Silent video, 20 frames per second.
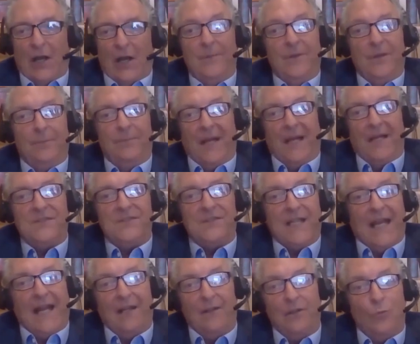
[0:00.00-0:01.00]
the best
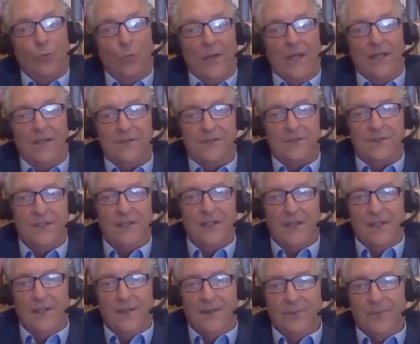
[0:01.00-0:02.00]
talent wins.
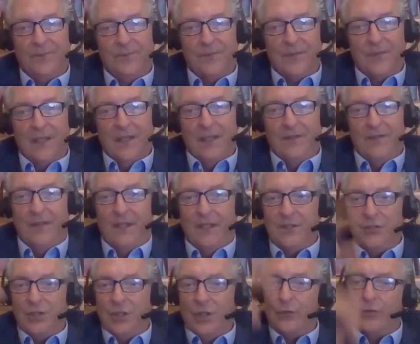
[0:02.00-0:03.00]

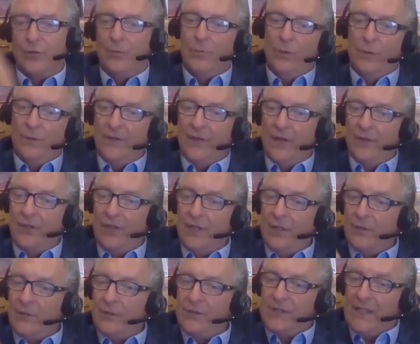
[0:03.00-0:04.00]
This year, the Movie of the
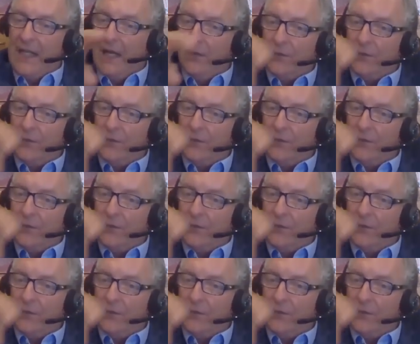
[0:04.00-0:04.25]
Year is down